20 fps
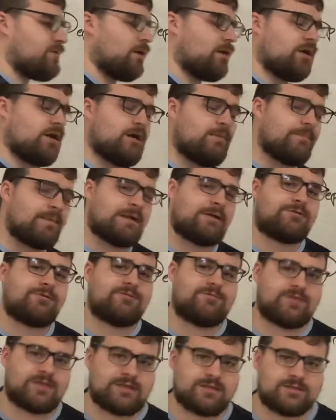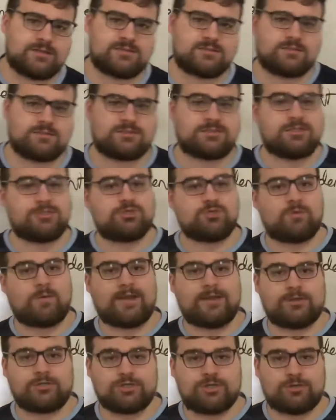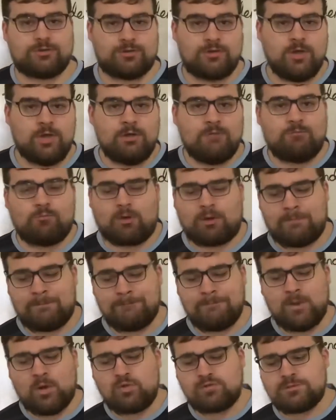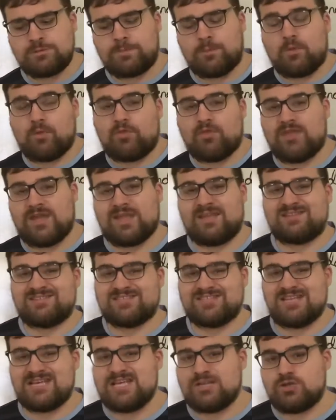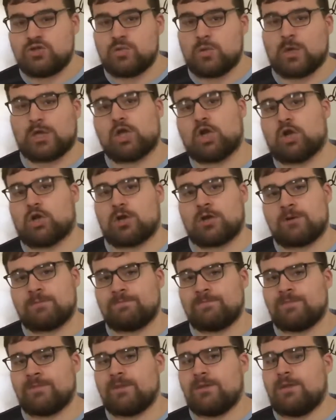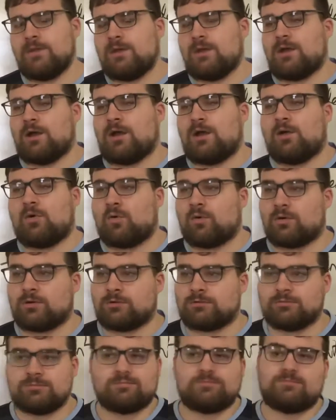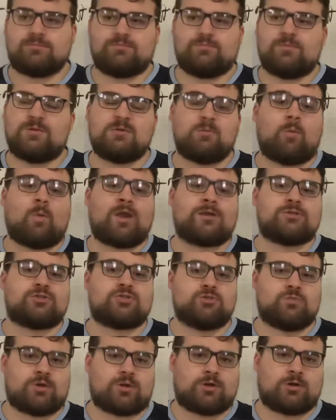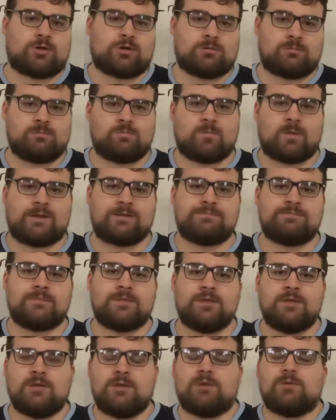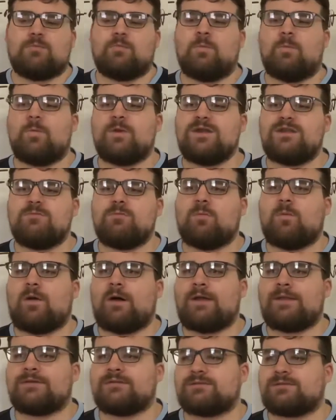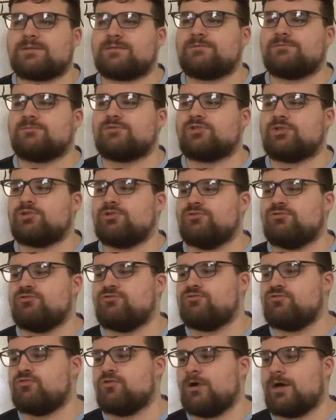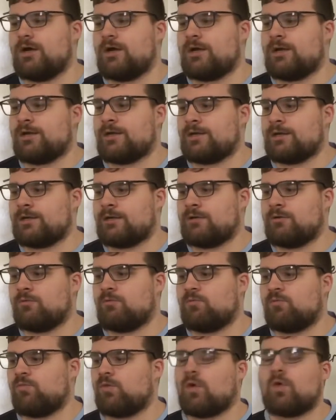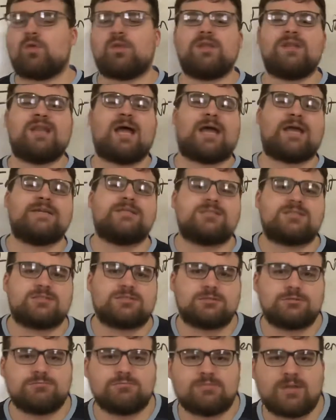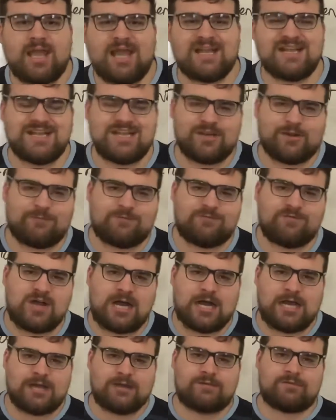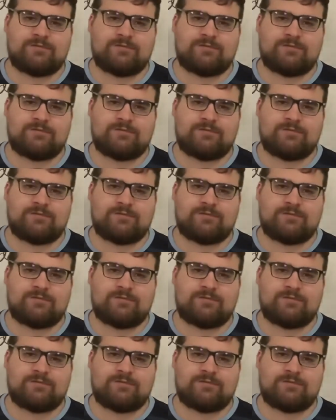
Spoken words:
A compound event is a situation where multiple things need to occur, or we want to occur, right? We want to roll a dice and get a 5,